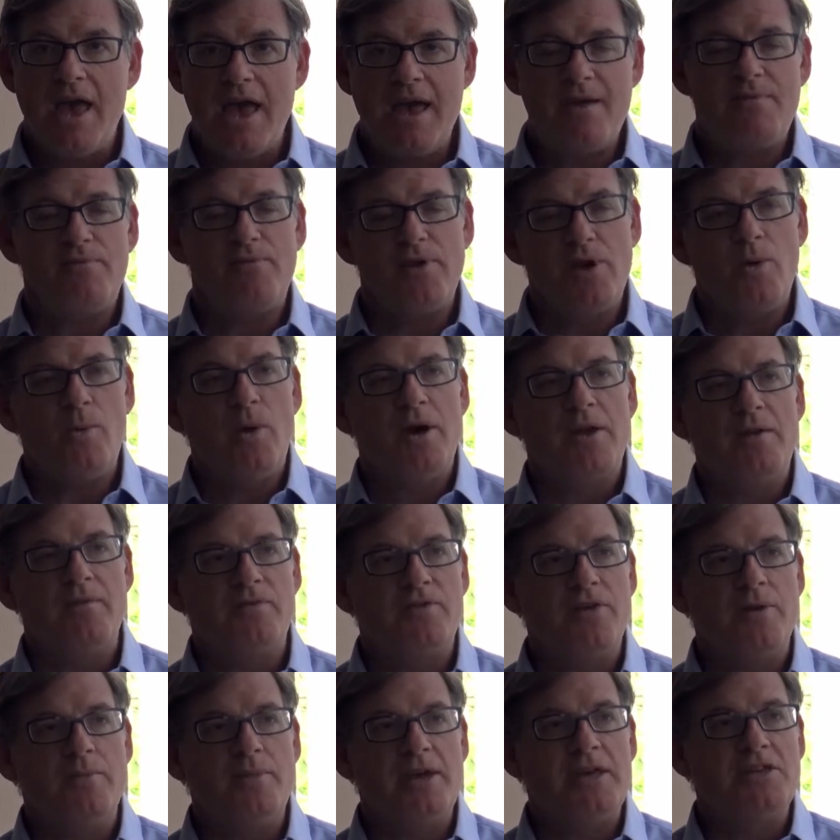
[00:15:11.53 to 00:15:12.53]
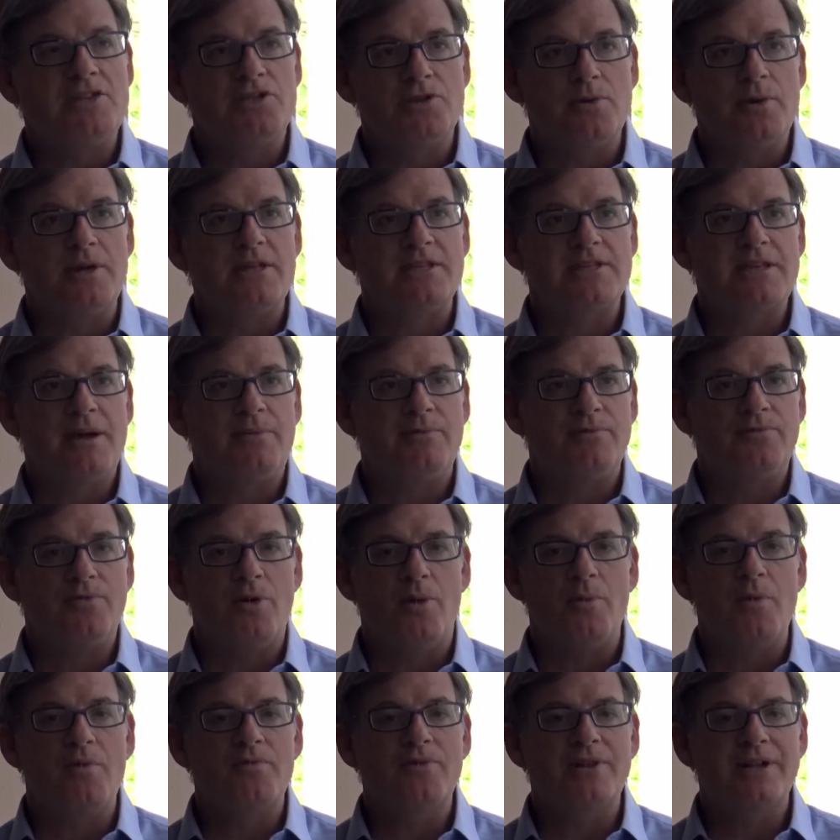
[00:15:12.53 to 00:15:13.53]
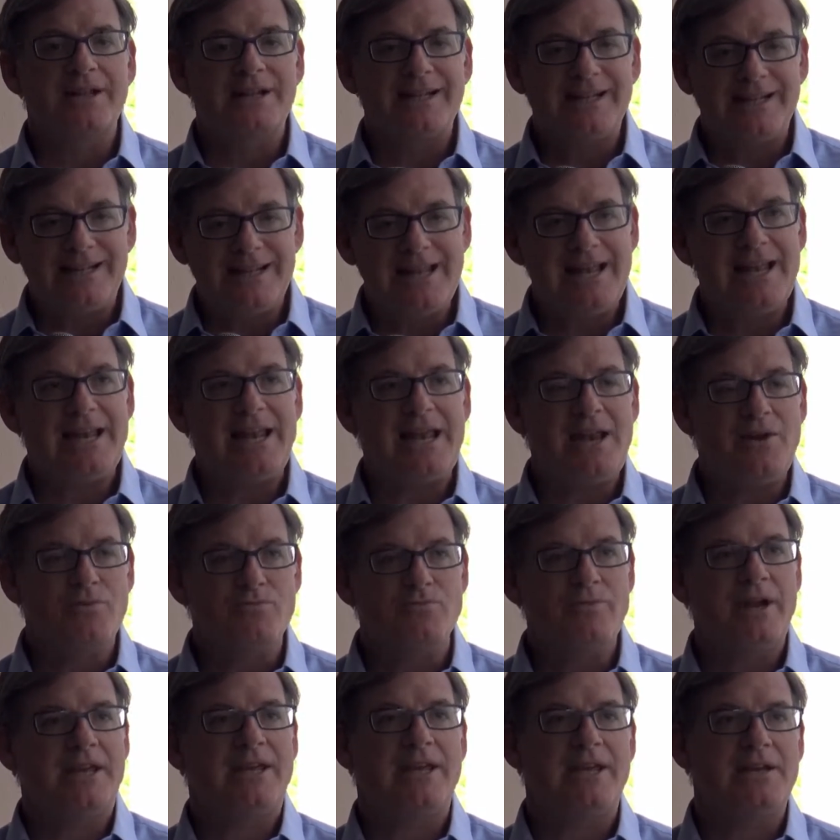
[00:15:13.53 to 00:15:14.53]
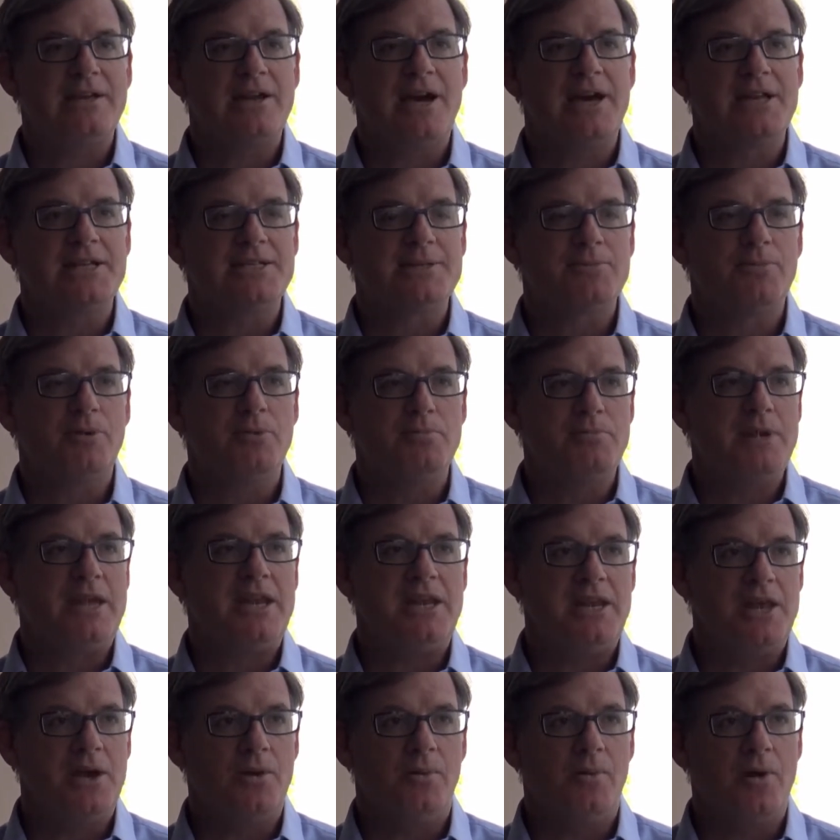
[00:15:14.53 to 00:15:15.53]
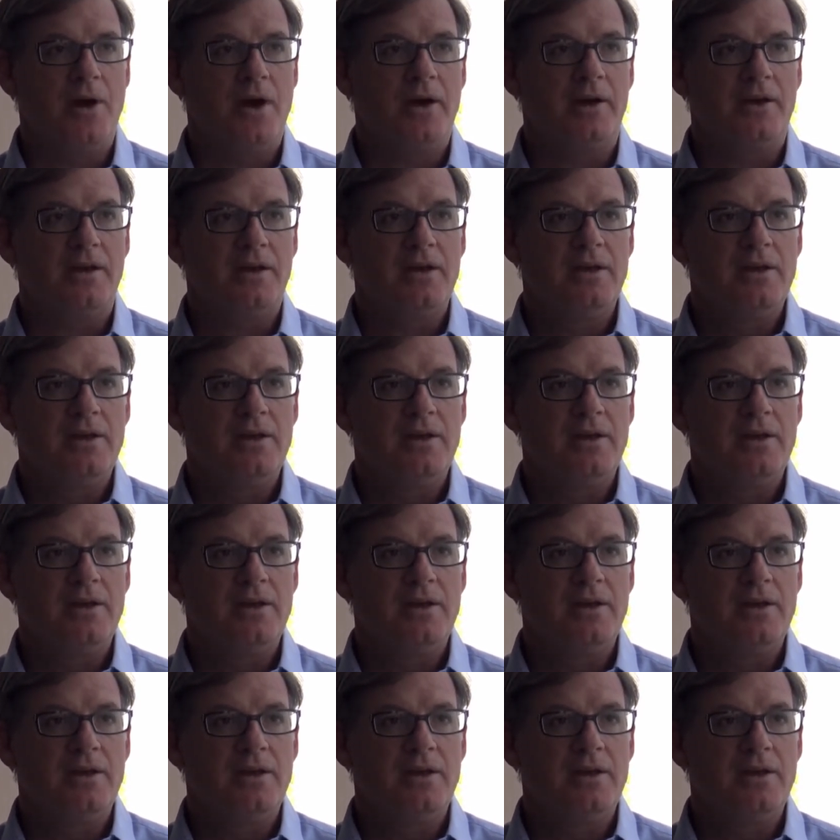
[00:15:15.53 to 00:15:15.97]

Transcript: every one of them is doing some form of clearly recognizable media work.